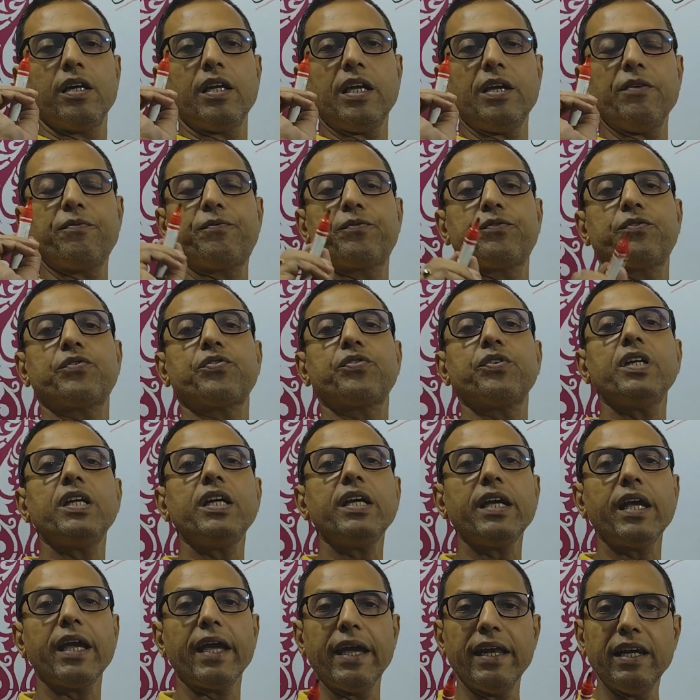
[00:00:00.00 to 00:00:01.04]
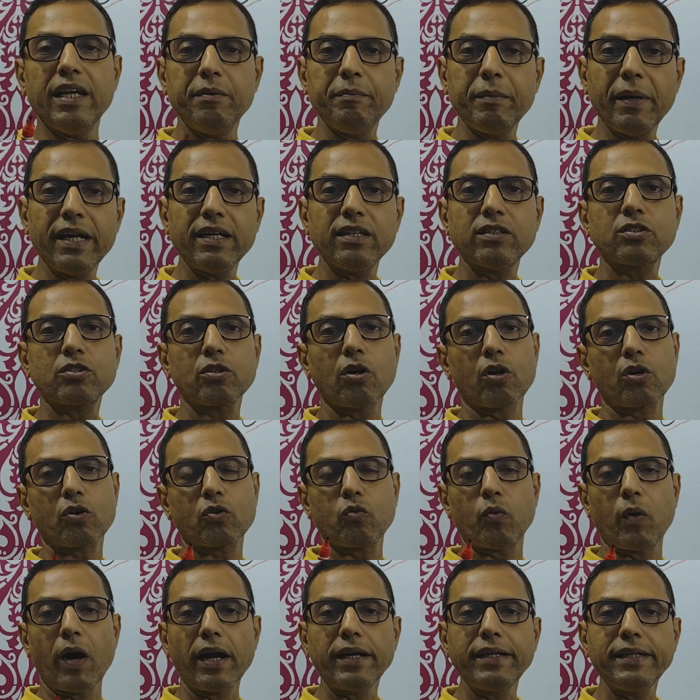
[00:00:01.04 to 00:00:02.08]
if three elements or
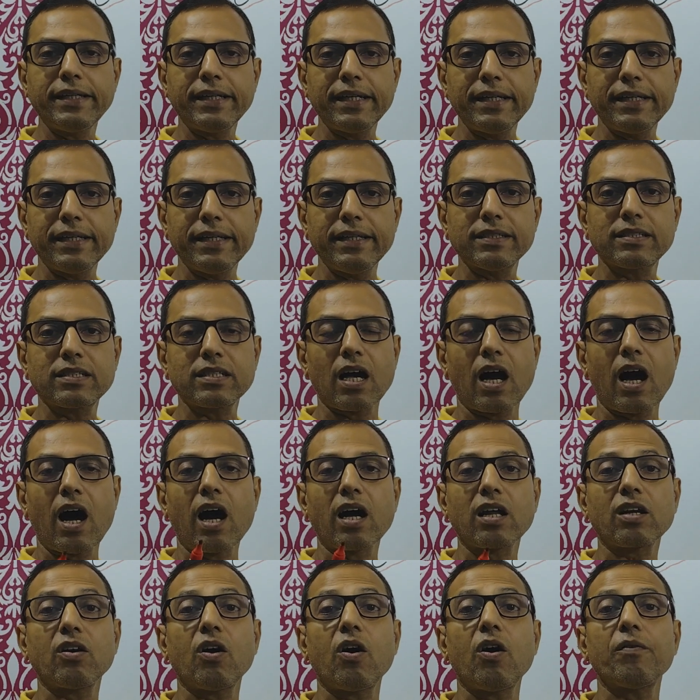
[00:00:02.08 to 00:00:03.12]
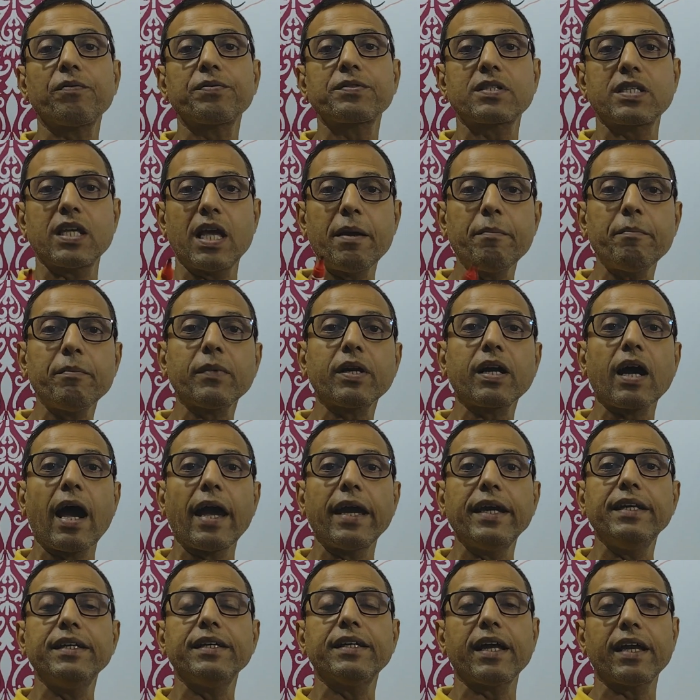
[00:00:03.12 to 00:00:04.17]
quantities are of same
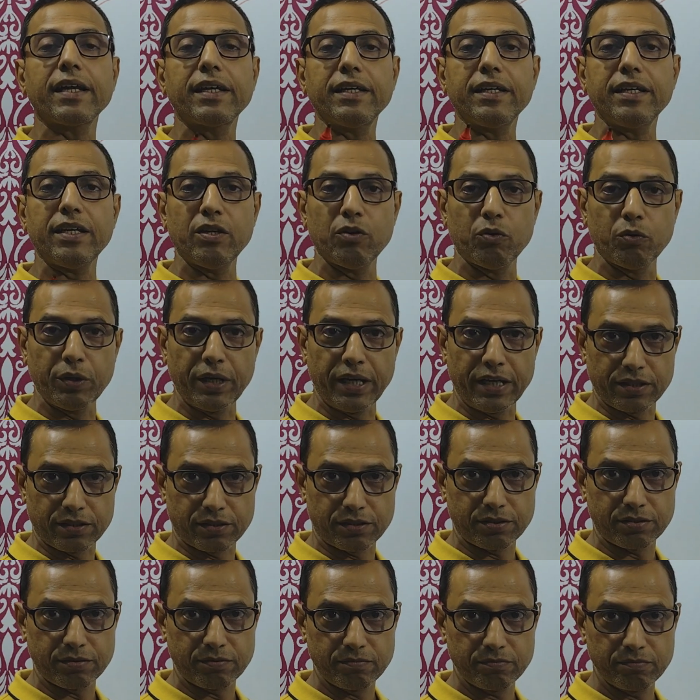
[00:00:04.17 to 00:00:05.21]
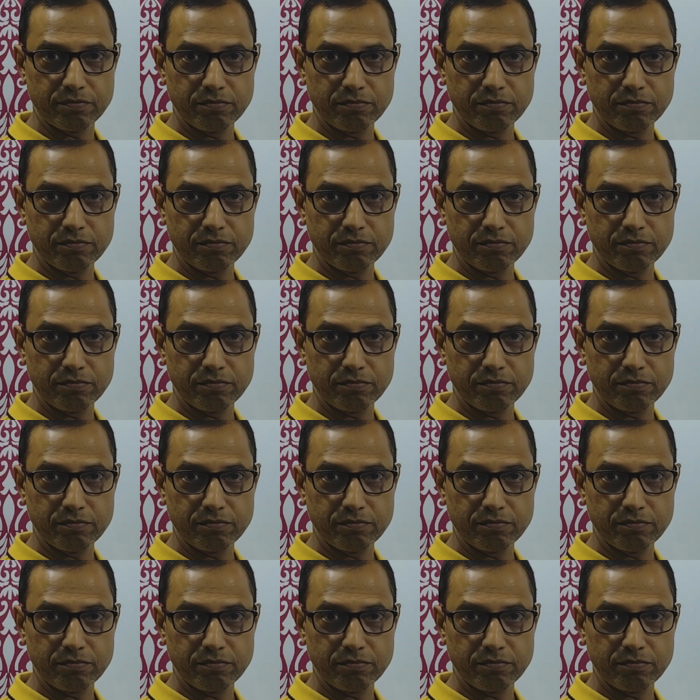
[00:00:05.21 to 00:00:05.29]
kind and unit,